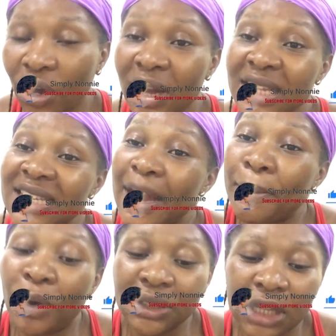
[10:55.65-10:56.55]
only thing
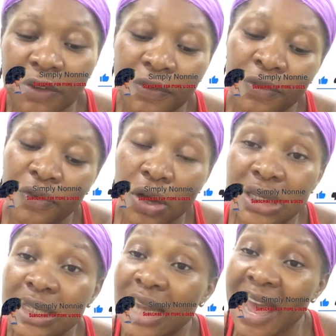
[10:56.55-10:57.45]
I'm more thankful for
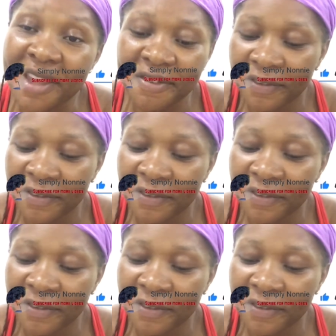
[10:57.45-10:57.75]
is life.